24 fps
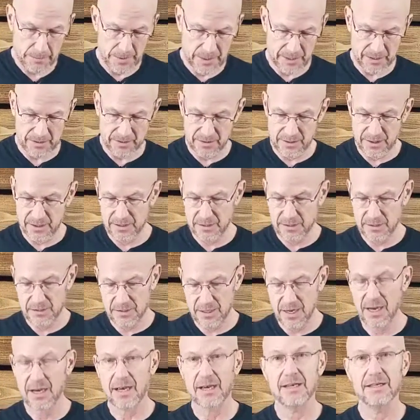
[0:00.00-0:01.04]
because this
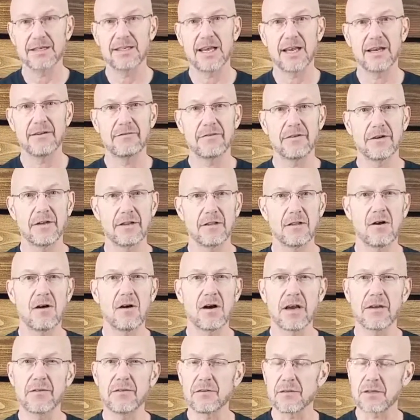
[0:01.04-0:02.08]
is not going to take very
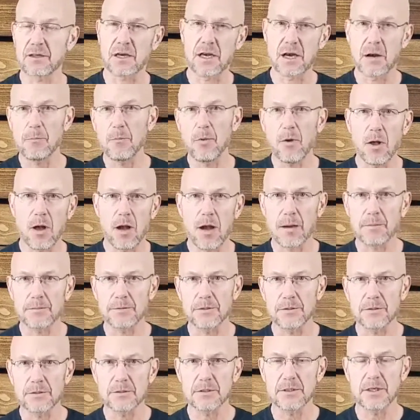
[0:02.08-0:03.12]
long, and there's a couple
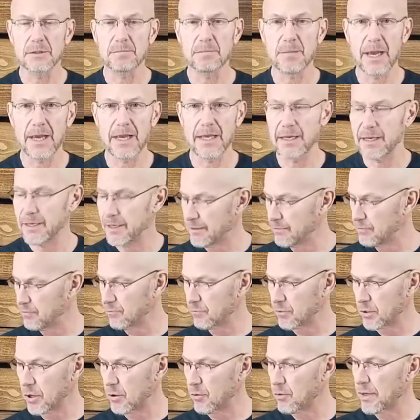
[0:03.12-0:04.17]
options to make
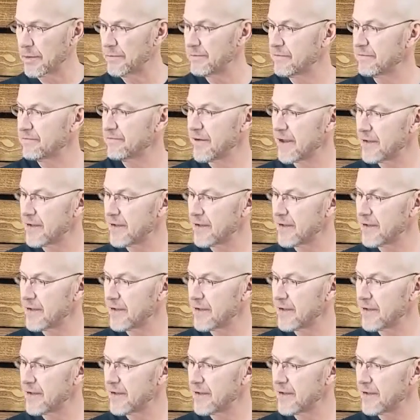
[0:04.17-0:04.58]
it go even